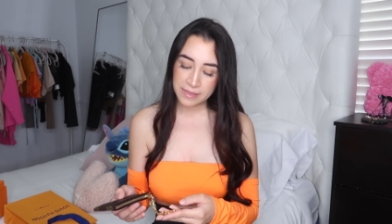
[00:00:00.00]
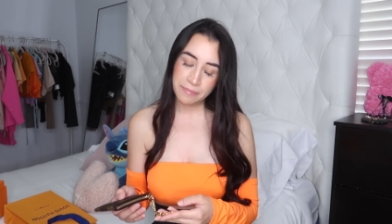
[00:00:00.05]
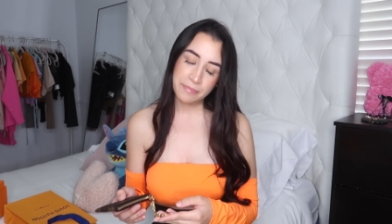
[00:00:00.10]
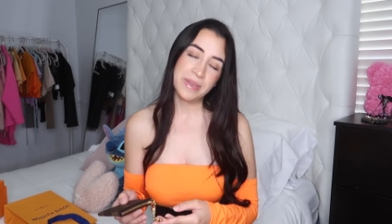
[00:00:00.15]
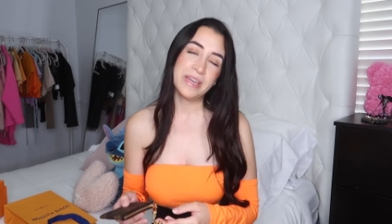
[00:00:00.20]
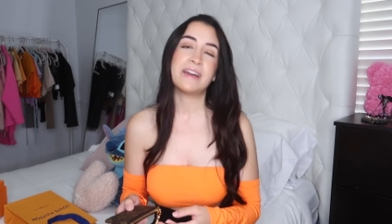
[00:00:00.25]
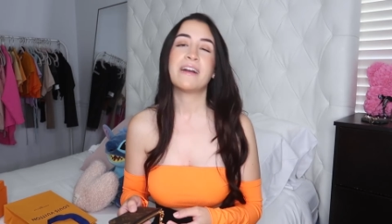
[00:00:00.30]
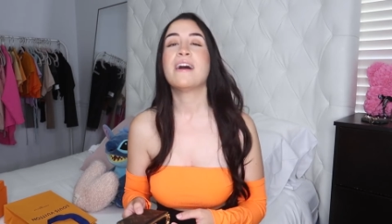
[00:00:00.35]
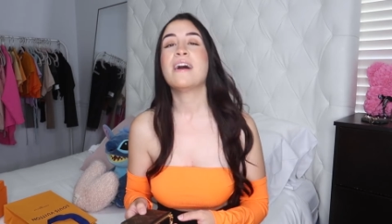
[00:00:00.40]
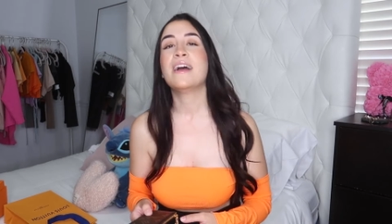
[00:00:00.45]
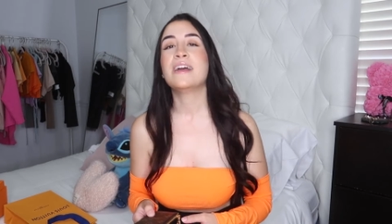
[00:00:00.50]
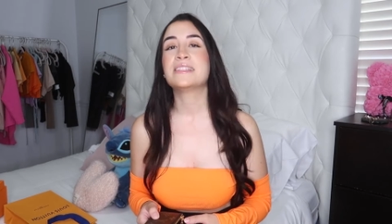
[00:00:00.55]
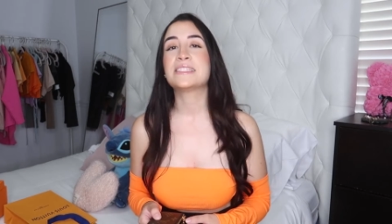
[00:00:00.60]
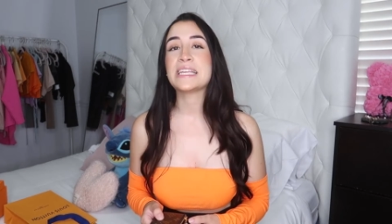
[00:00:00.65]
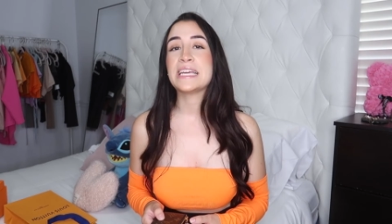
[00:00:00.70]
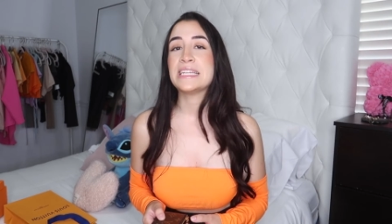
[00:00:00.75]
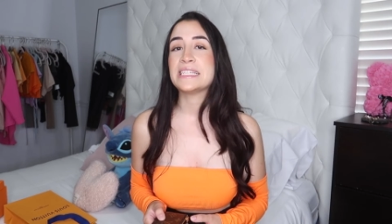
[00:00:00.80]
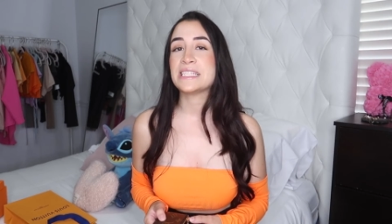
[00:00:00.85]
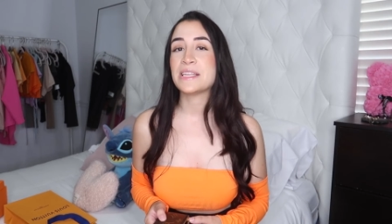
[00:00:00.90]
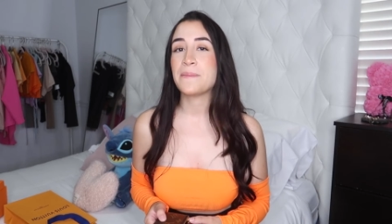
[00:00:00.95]
because
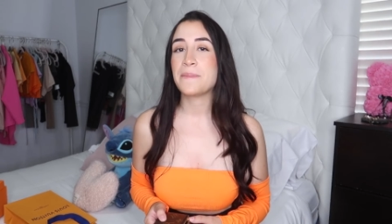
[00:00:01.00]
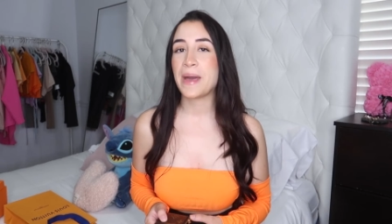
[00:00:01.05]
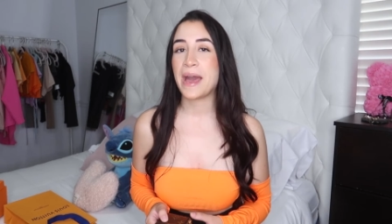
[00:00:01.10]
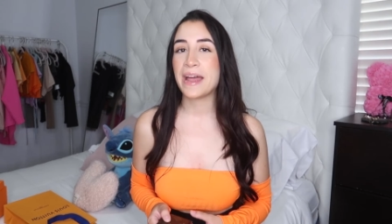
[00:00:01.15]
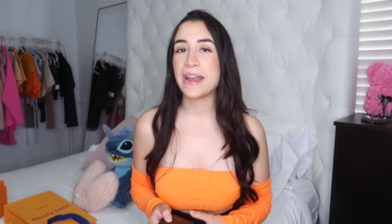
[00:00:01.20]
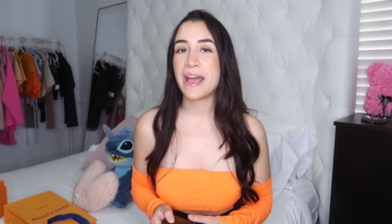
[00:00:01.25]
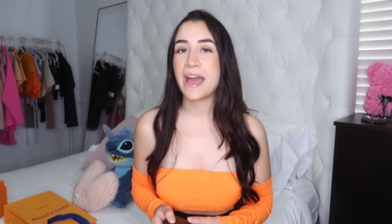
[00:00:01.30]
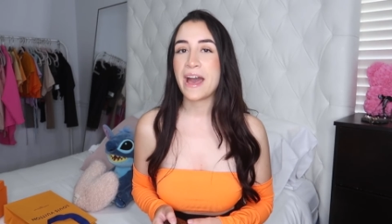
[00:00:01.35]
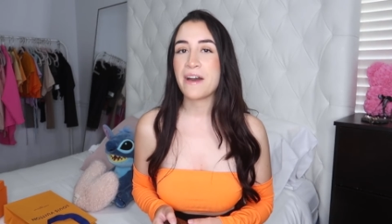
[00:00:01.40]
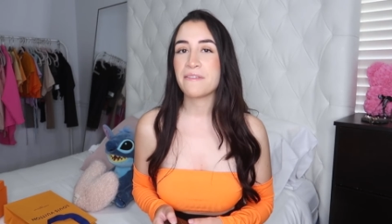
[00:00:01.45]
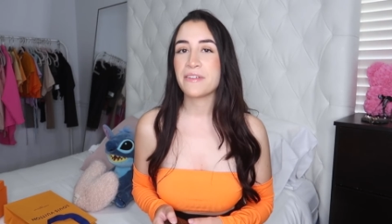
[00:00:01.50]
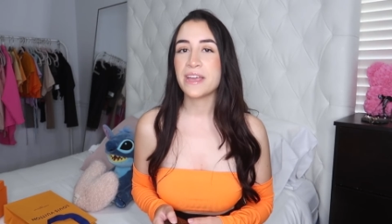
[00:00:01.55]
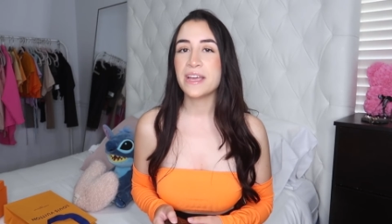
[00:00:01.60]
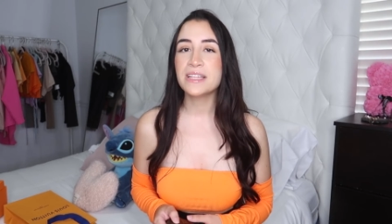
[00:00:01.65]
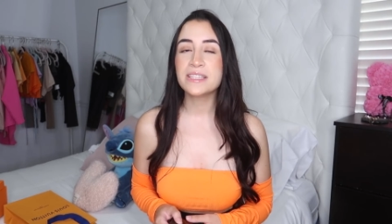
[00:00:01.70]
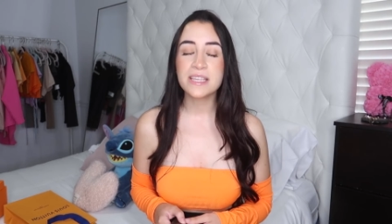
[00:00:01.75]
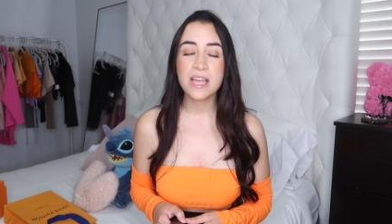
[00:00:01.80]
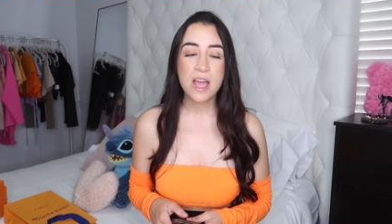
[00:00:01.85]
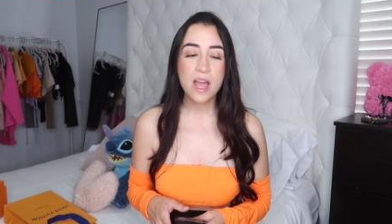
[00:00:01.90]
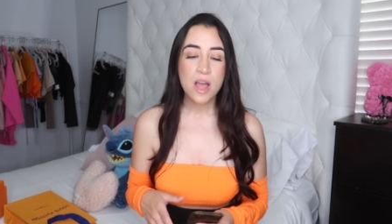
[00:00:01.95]
it's a bad
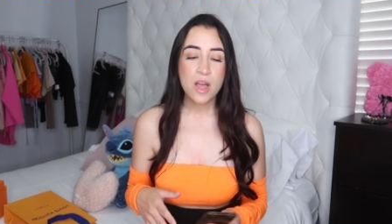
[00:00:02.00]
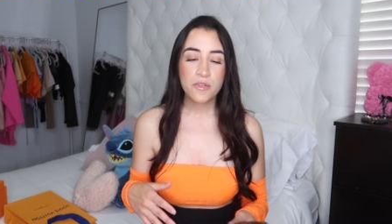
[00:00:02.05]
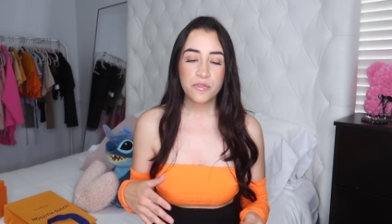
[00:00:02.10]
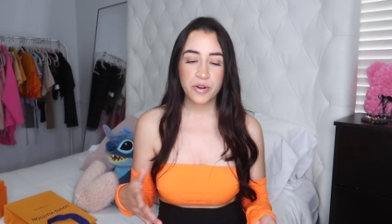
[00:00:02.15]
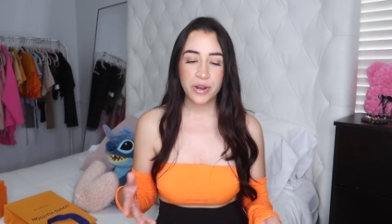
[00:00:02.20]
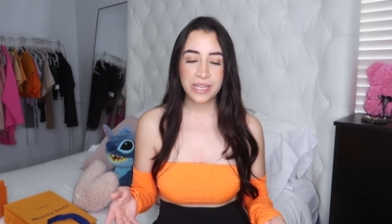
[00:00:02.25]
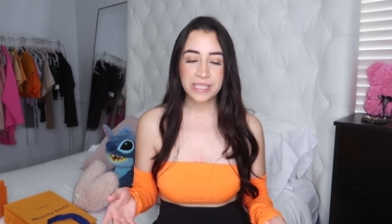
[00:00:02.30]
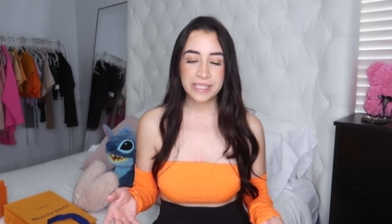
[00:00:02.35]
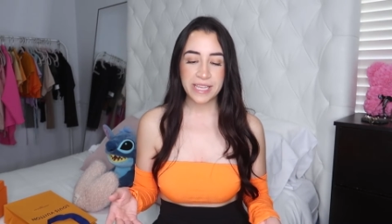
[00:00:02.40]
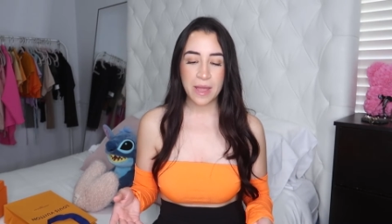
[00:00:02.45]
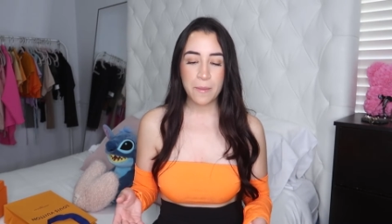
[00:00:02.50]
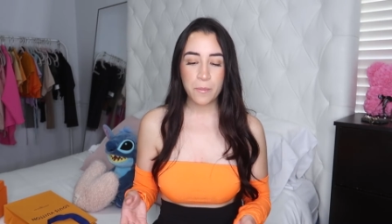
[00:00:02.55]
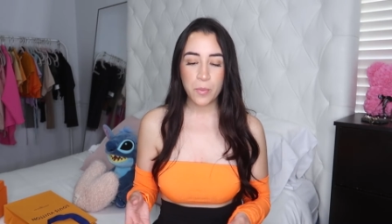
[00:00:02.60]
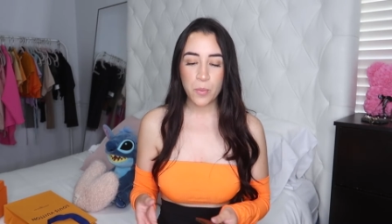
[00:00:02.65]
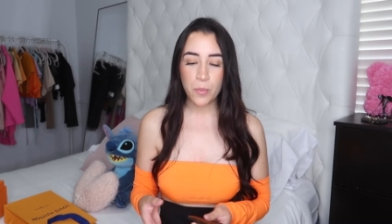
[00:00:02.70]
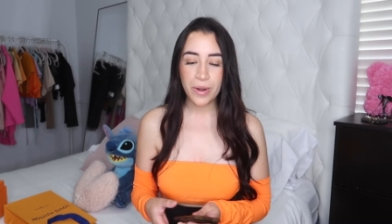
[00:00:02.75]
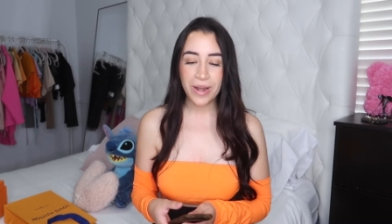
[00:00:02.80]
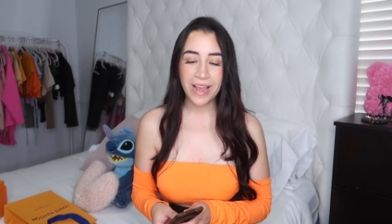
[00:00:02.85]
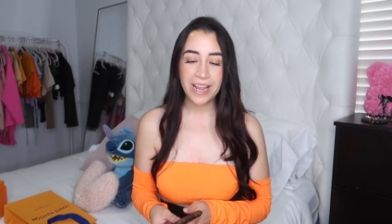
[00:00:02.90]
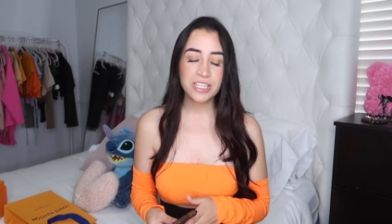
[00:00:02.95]
habit. For
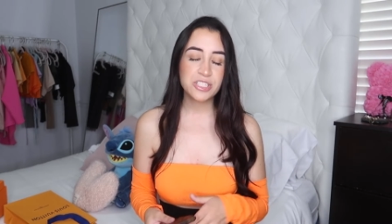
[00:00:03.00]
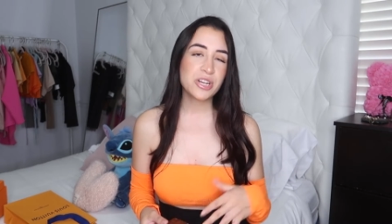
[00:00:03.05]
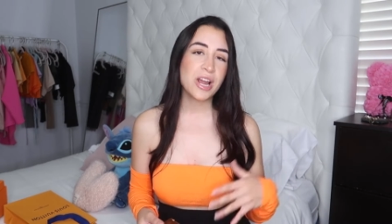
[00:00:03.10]
example, when I